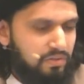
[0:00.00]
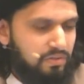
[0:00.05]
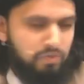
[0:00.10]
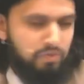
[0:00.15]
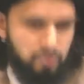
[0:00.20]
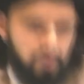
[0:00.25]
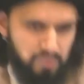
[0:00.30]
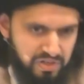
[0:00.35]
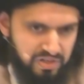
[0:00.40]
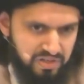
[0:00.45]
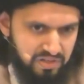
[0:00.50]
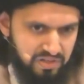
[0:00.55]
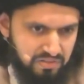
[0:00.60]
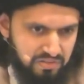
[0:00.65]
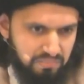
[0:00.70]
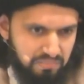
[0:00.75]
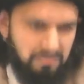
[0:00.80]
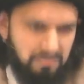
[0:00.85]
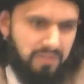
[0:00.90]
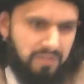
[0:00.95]
sweetie,
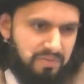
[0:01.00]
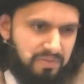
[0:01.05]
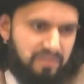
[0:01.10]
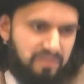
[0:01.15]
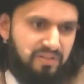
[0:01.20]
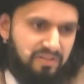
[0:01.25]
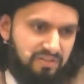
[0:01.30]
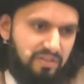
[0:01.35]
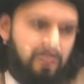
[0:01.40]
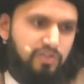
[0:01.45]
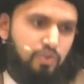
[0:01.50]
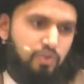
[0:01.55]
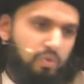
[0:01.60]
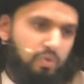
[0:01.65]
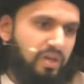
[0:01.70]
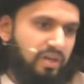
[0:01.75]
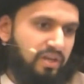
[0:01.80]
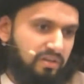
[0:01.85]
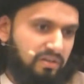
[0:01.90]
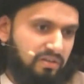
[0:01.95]
baby, it's
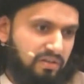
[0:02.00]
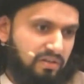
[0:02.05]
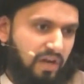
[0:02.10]
okay.